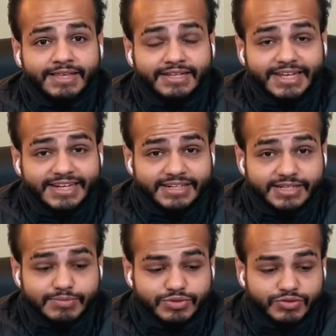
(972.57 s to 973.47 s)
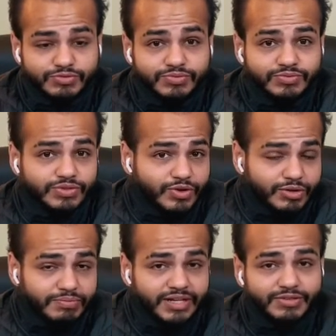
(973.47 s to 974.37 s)
like in terms of your
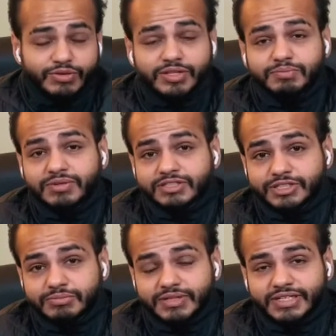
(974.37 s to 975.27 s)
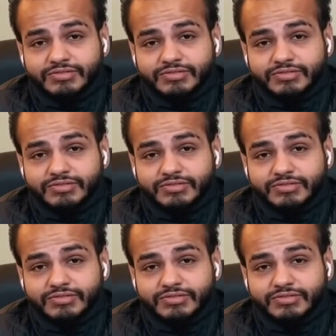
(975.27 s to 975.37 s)
belief or the person's belief.